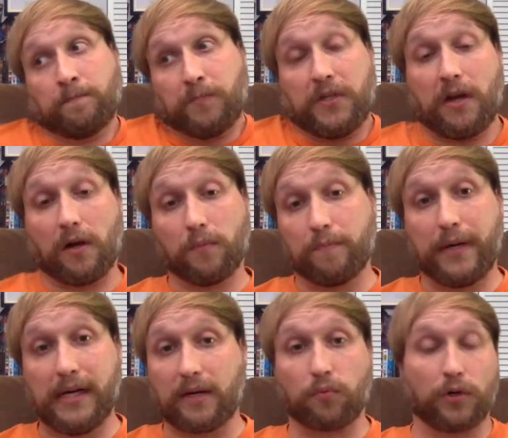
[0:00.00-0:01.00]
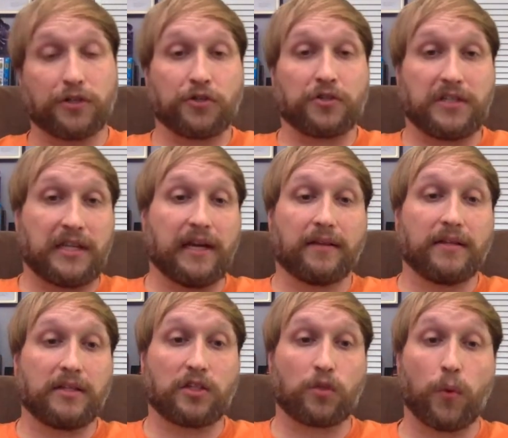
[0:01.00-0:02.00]
you know make Richard
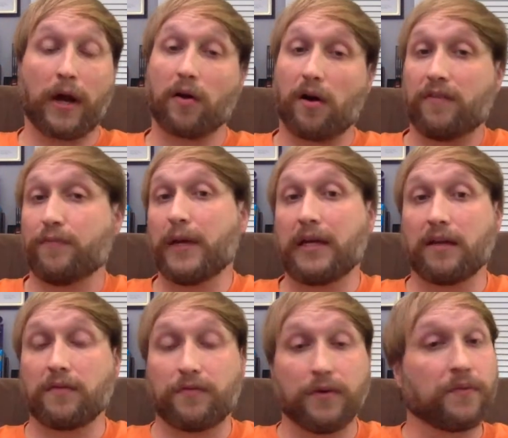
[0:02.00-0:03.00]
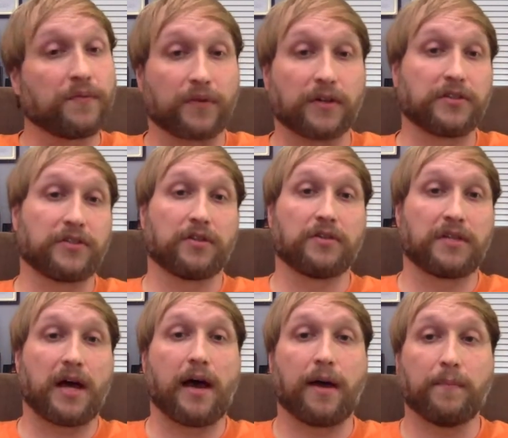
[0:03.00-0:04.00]
Stanley swear off making film for a certain
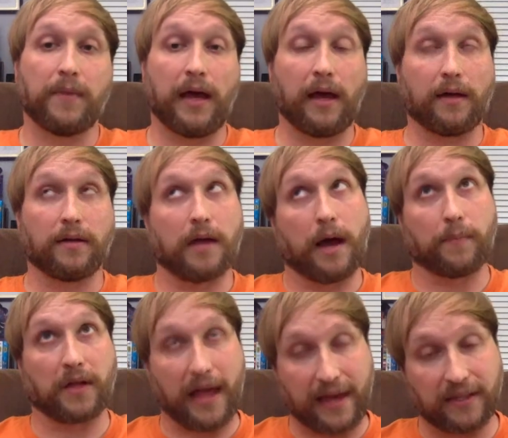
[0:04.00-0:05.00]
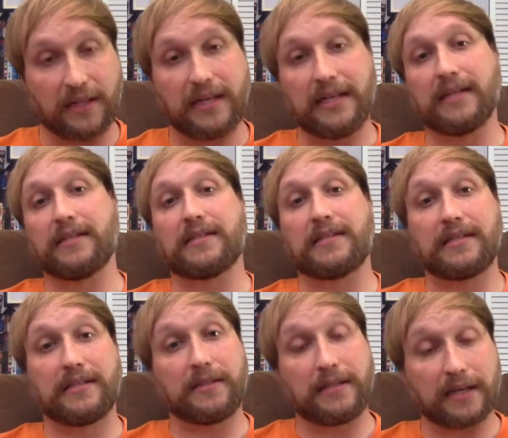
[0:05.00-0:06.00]
time and I'm glad that he didn't
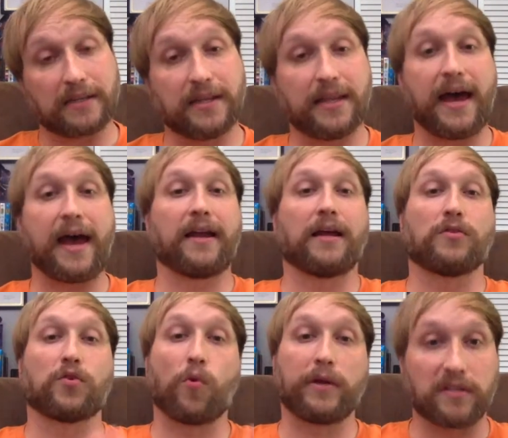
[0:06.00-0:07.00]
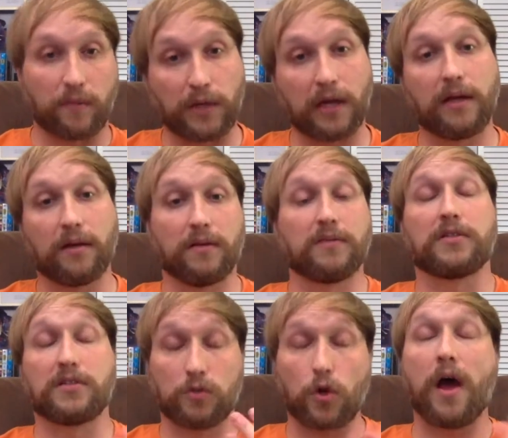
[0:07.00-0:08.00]
stick to that and 20 some
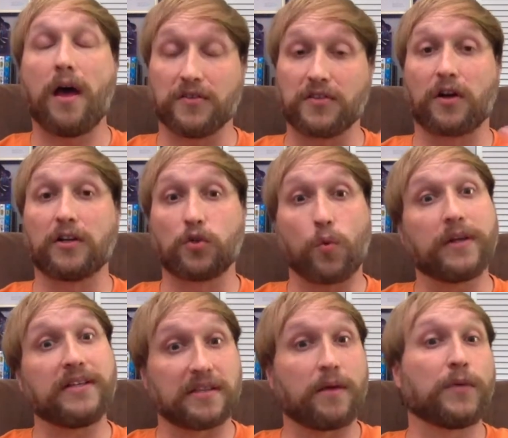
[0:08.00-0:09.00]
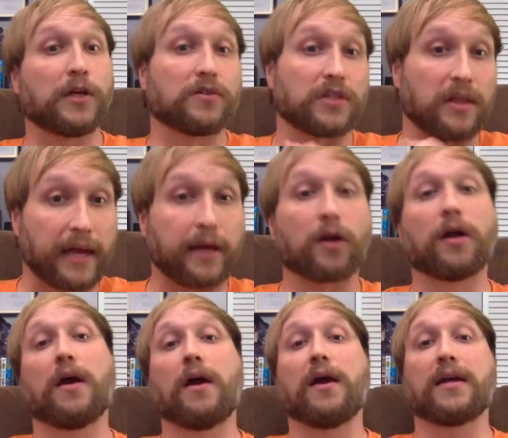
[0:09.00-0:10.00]
uh, sorry 20 some years later
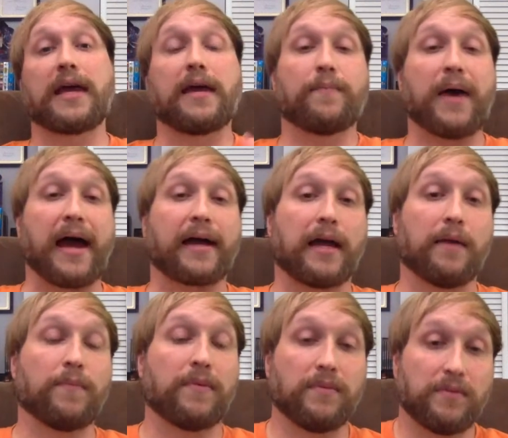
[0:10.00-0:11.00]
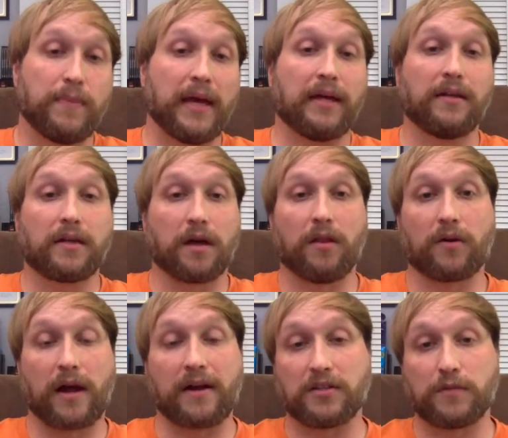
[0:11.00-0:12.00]
came back and made
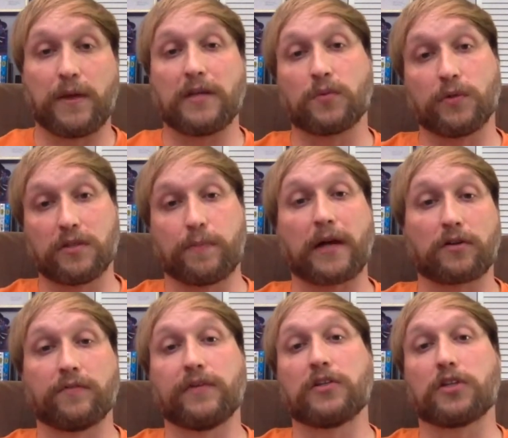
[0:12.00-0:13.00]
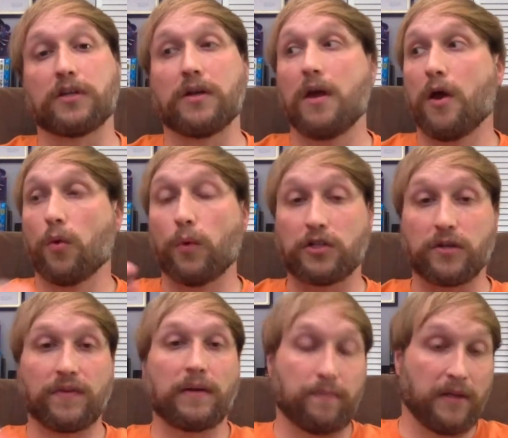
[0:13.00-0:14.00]
Color Out of Space with Spectre Vision which
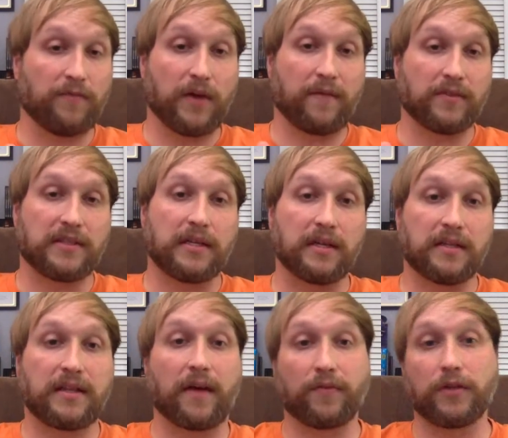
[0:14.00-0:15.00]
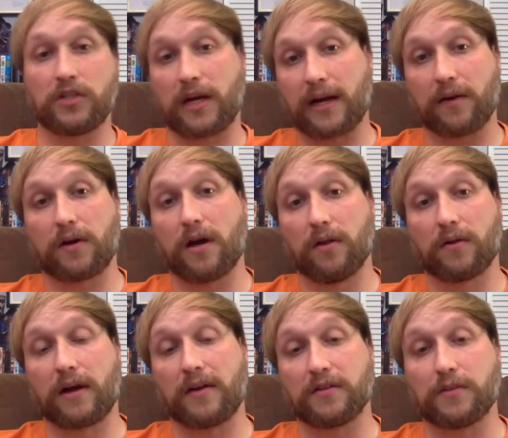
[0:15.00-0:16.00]
if if you haven't seen it definitely check out
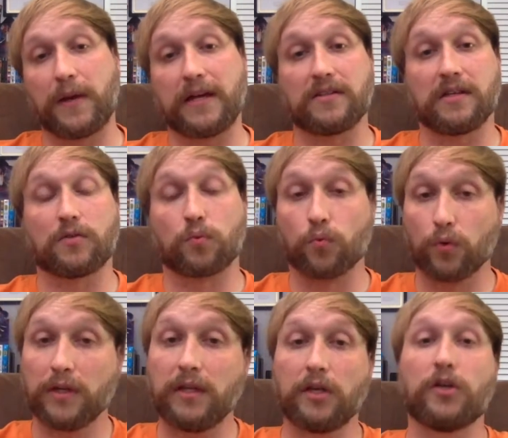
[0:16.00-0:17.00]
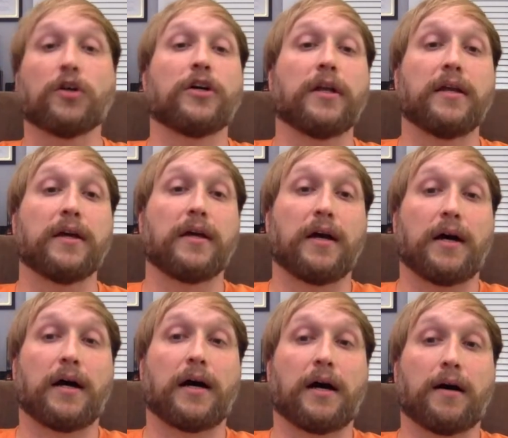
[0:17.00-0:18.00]
Color Out of Space it's really good
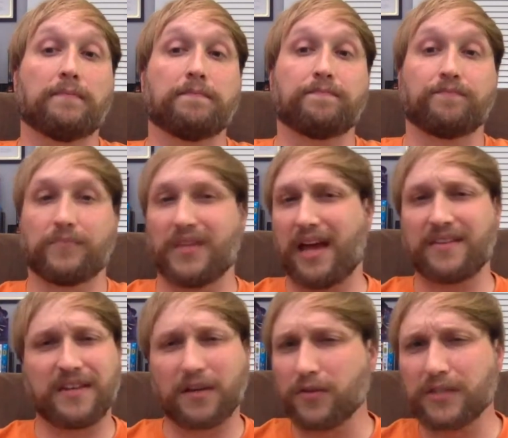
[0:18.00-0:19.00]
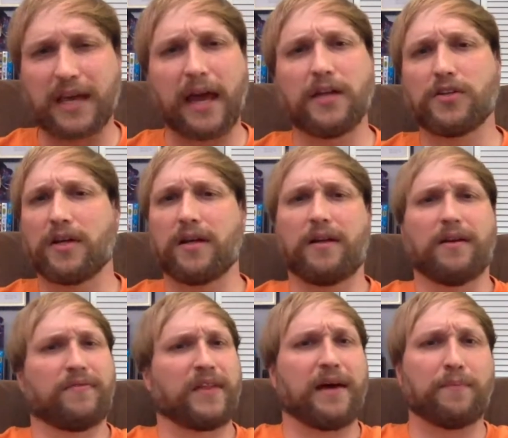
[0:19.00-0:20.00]
um, has Nicolas Cage in it
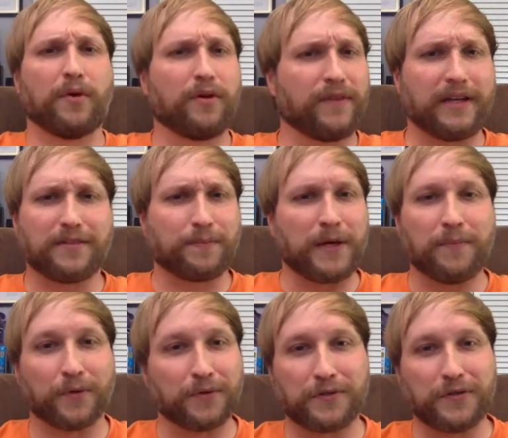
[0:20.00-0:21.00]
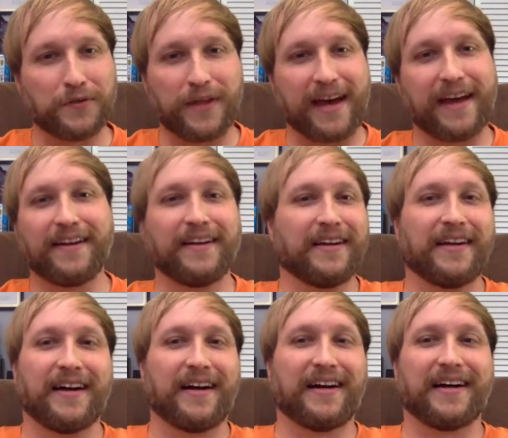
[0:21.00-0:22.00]
if that motivates people to do that
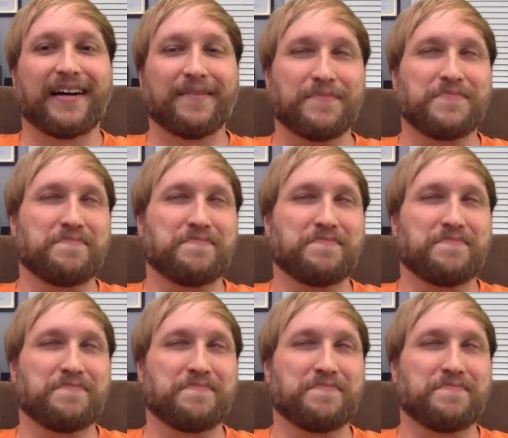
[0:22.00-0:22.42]
uh,